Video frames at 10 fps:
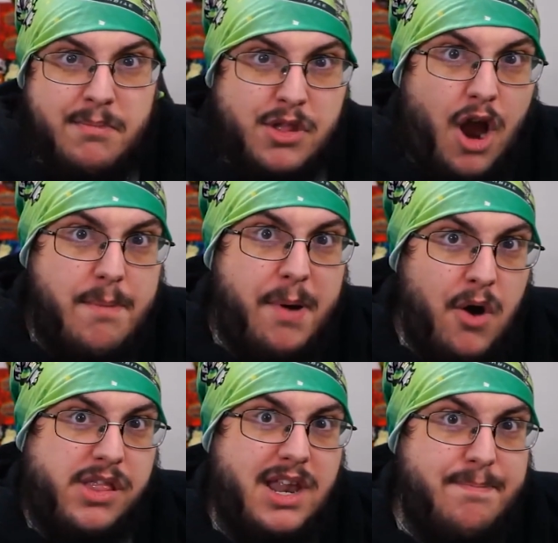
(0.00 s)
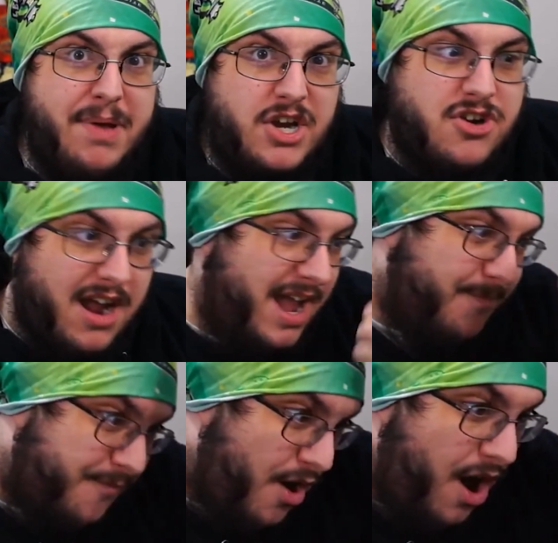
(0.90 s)
start posting a picture of
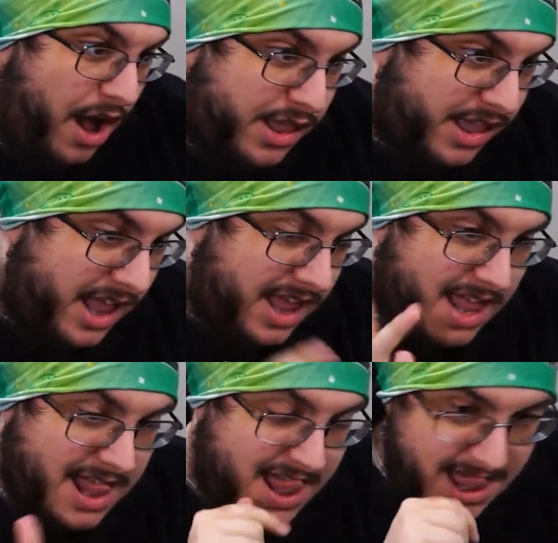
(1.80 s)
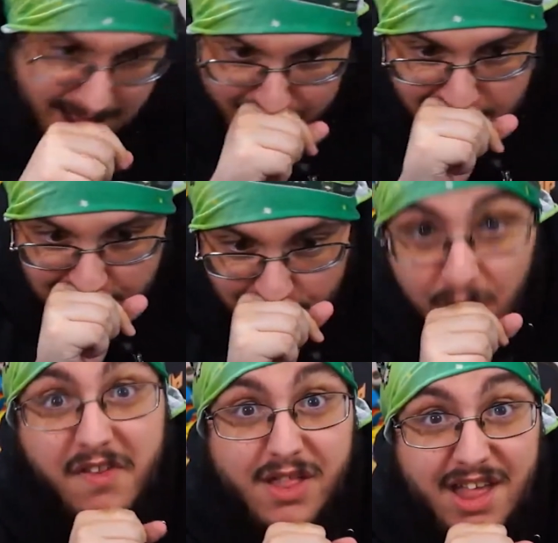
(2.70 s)
Ampharos
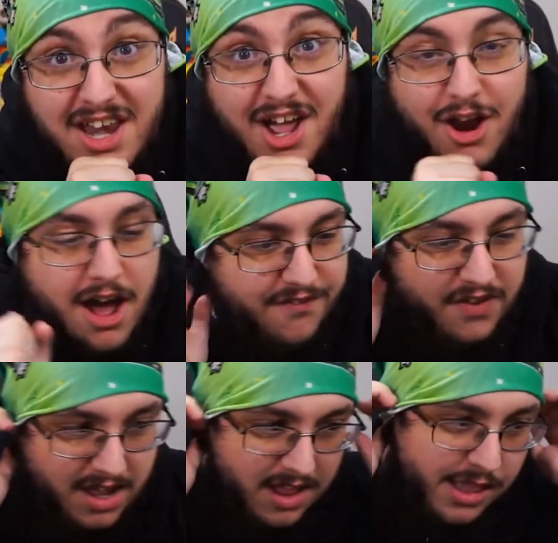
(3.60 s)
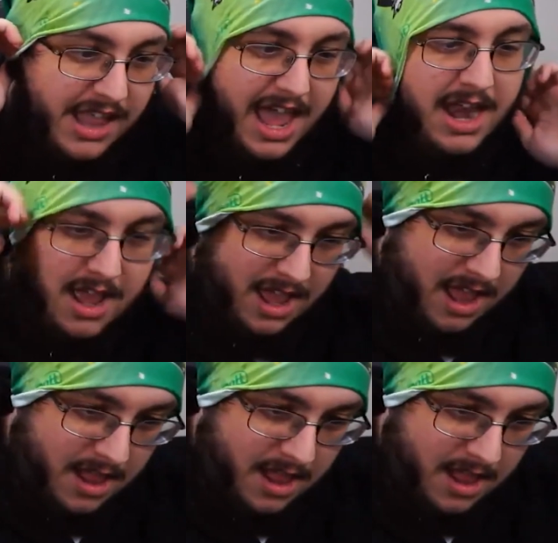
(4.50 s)
with its head cut off and saying,